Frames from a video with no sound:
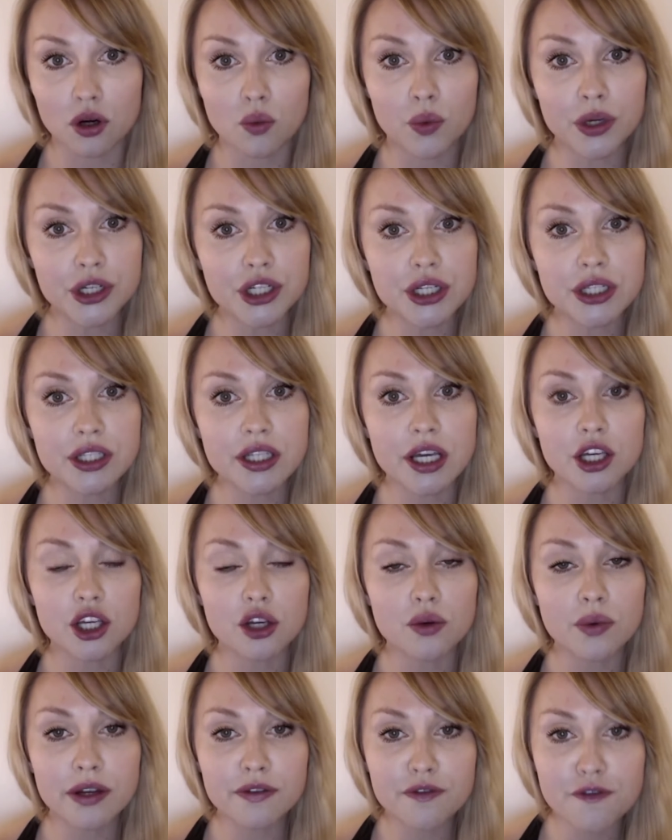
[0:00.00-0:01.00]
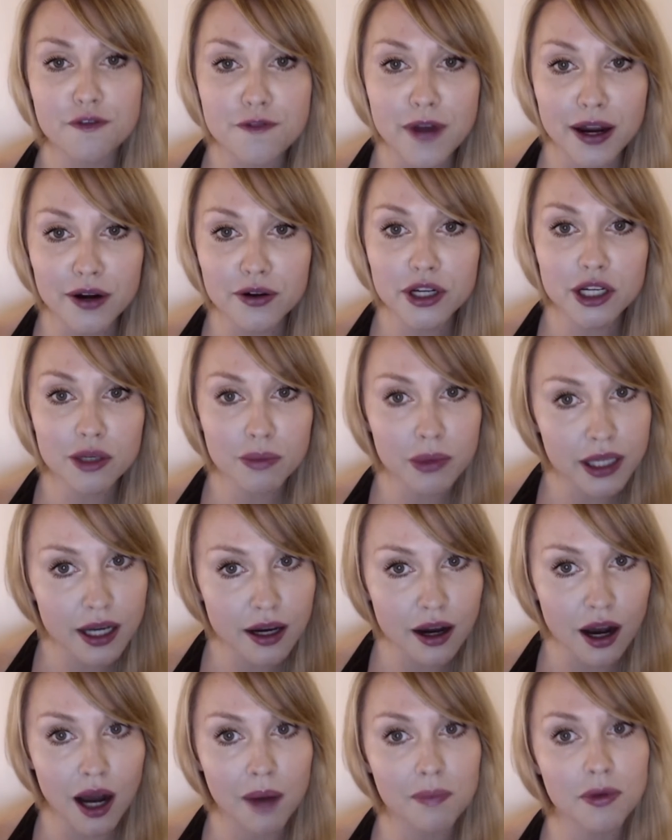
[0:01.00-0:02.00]
which is that you invariably
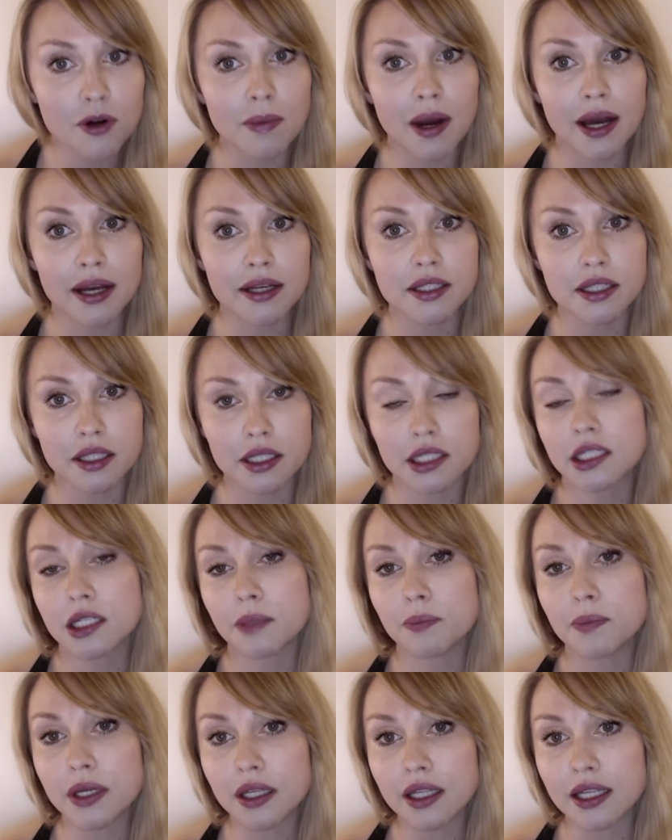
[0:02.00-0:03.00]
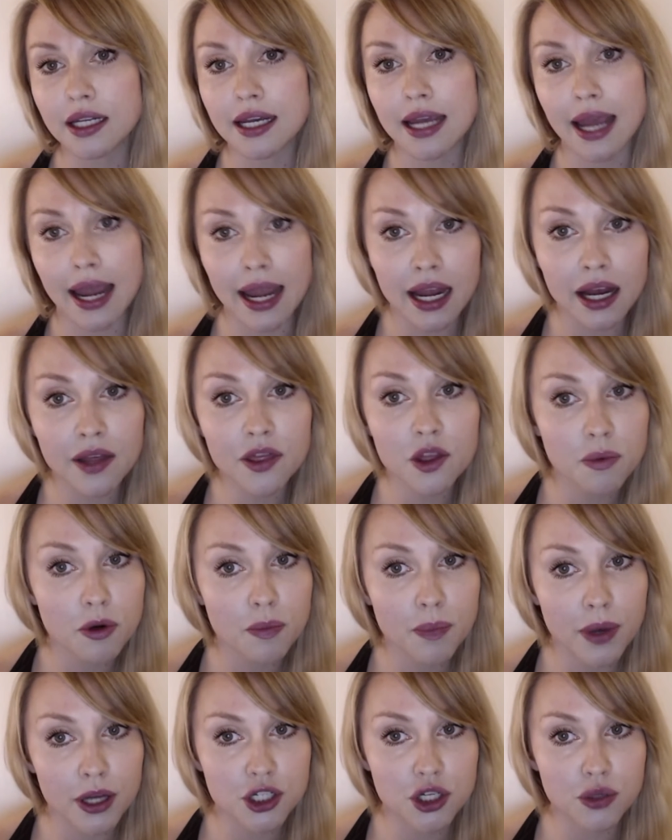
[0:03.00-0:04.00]
compromise the stability and the
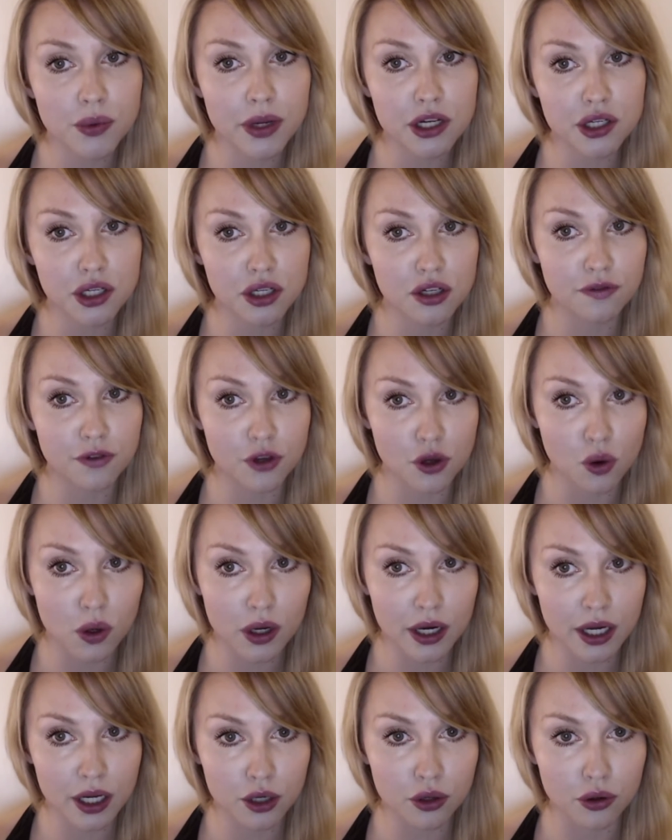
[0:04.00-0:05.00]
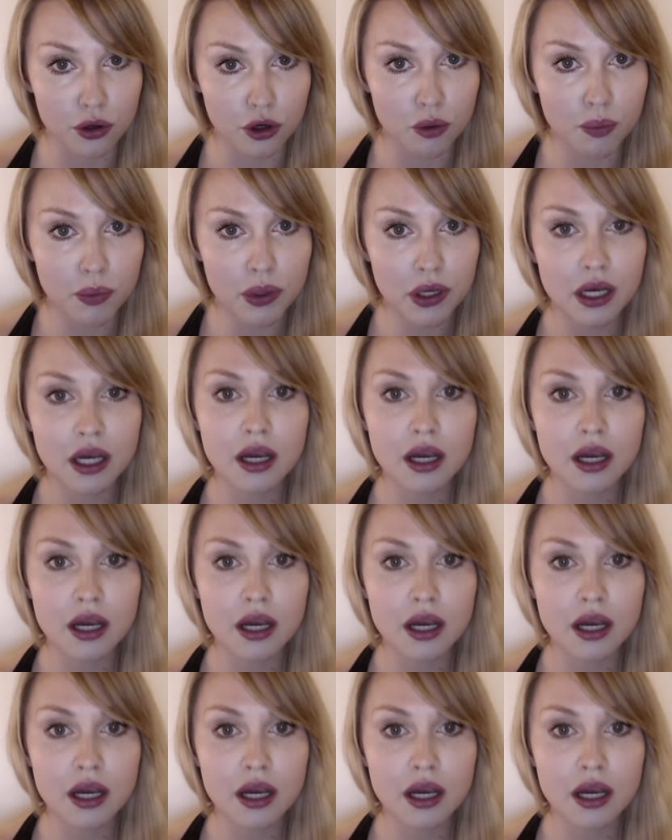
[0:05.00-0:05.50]
perpetuation of your in-group